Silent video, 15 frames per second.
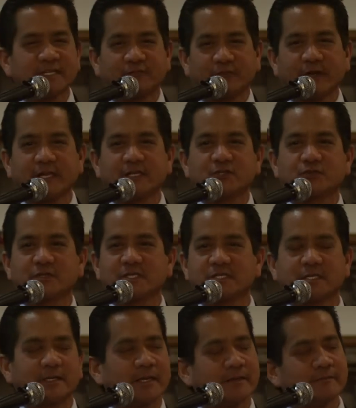in different industries,
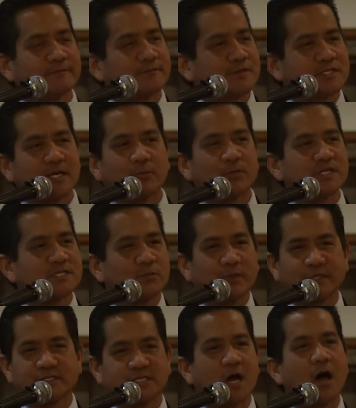and, and for some reason,
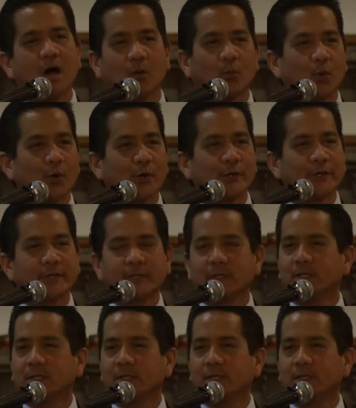when there's a hot word,